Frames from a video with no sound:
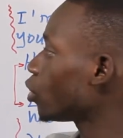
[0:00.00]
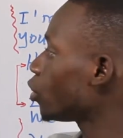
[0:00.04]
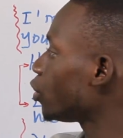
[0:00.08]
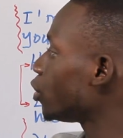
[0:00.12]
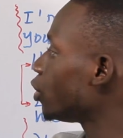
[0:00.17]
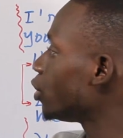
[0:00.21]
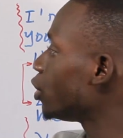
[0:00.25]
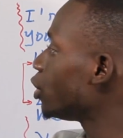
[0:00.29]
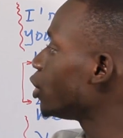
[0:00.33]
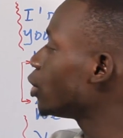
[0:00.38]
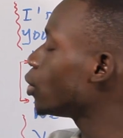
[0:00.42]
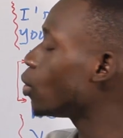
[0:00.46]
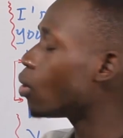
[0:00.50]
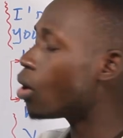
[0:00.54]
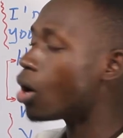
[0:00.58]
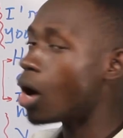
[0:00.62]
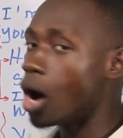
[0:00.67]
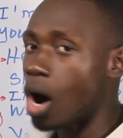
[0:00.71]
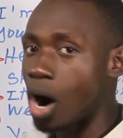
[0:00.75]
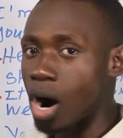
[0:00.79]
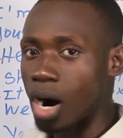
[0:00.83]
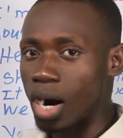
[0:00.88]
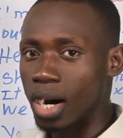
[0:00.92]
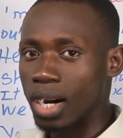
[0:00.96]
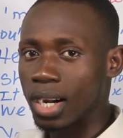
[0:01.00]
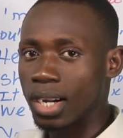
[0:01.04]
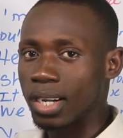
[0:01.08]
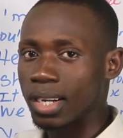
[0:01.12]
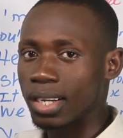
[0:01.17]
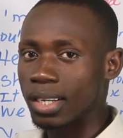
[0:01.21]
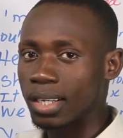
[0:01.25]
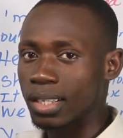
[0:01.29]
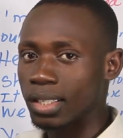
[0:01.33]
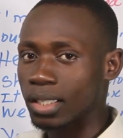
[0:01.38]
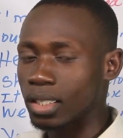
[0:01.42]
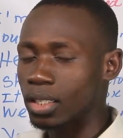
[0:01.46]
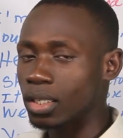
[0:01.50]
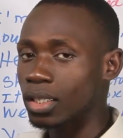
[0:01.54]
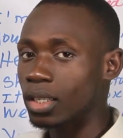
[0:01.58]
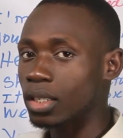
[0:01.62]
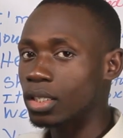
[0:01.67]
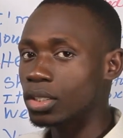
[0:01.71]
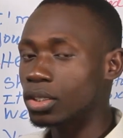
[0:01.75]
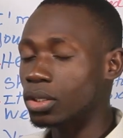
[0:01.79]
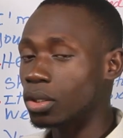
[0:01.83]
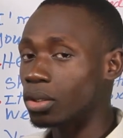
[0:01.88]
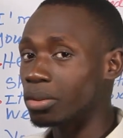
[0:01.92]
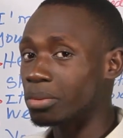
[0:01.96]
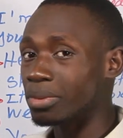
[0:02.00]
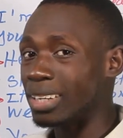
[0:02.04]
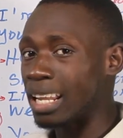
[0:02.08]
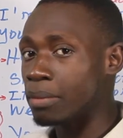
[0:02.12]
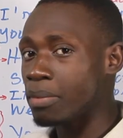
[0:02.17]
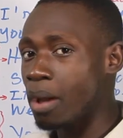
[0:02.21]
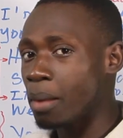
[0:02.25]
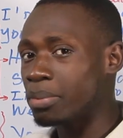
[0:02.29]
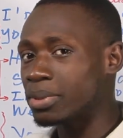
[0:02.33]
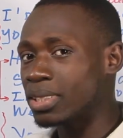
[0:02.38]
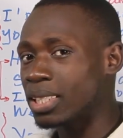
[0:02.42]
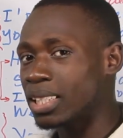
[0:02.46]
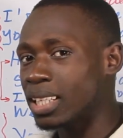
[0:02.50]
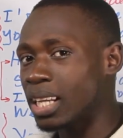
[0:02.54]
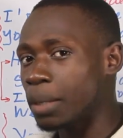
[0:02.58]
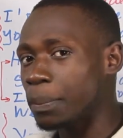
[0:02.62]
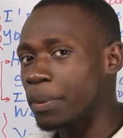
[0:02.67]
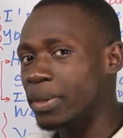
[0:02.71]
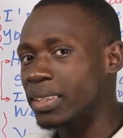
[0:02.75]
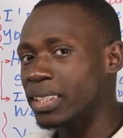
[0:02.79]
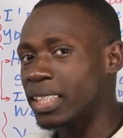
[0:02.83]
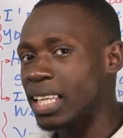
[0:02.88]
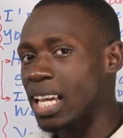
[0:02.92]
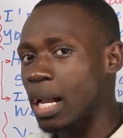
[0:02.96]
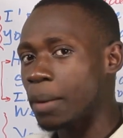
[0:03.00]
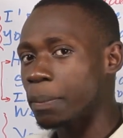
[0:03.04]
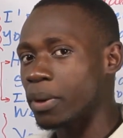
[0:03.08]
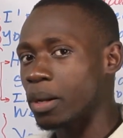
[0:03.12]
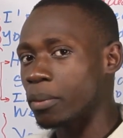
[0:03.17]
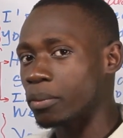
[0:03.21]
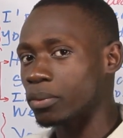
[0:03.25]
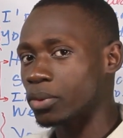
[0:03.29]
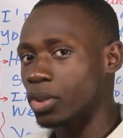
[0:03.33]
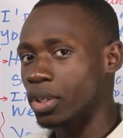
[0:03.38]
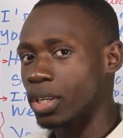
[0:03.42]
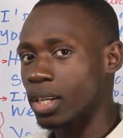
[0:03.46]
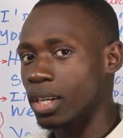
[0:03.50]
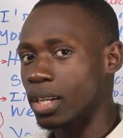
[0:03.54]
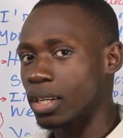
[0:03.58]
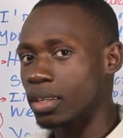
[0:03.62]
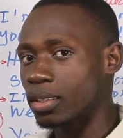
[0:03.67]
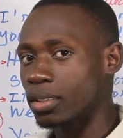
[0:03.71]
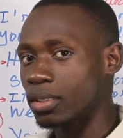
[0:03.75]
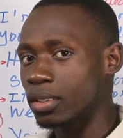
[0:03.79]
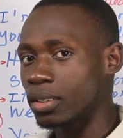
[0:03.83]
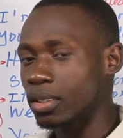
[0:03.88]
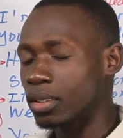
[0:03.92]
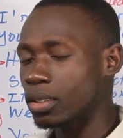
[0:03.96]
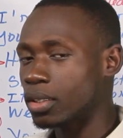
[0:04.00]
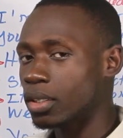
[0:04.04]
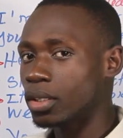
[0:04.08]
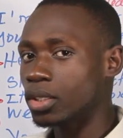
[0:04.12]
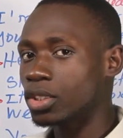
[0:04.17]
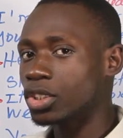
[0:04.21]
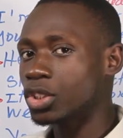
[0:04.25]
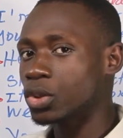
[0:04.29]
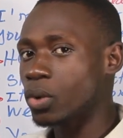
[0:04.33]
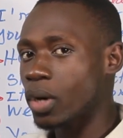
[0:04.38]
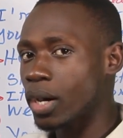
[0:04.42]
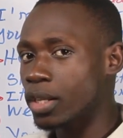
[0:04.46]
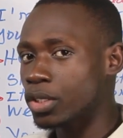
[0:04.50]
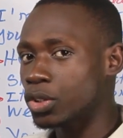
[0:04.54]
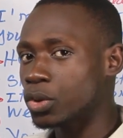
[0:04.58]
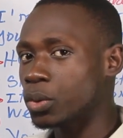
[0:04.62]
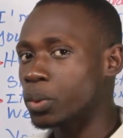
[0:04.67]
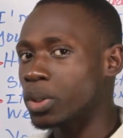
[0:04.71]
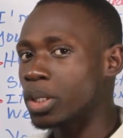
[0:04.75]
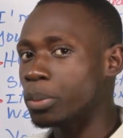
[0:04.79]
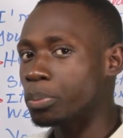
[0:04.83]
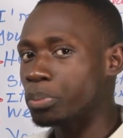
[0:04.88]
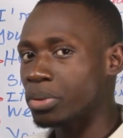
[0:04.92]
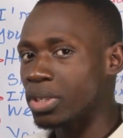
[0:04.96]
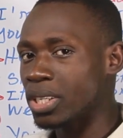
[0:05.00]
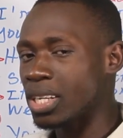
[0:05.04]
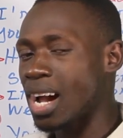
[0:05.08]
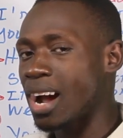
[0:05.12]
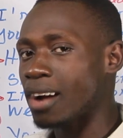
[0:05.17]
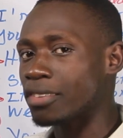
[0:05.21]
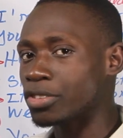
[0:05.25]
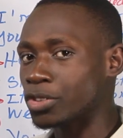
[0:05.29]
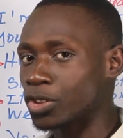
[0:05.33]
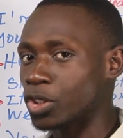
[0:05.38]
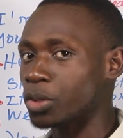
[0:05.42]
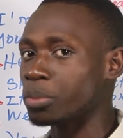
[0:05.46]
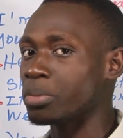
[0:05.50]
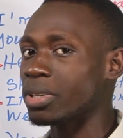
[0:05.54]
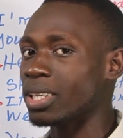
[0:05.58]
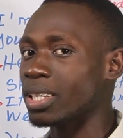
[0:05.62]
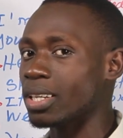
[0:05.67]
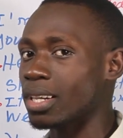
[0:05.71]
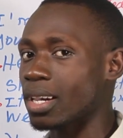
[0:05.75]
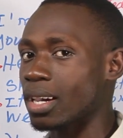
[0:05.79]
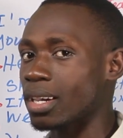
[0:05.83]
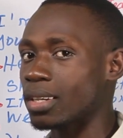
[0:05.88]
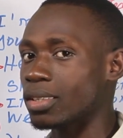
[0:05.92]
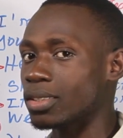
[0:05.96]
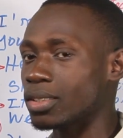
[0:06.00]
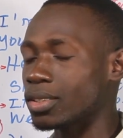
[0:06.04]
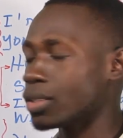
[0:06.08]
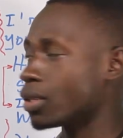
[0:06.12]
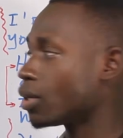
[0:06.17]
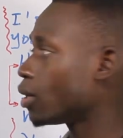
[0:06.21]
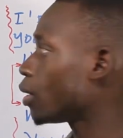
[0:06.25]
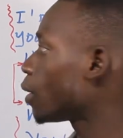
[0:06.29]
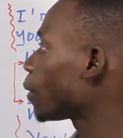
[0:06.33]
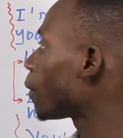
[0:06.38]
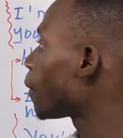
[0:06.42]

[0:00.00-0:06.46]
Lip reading: Let me just repeat it after me, okay? Try to repeat after me, guys.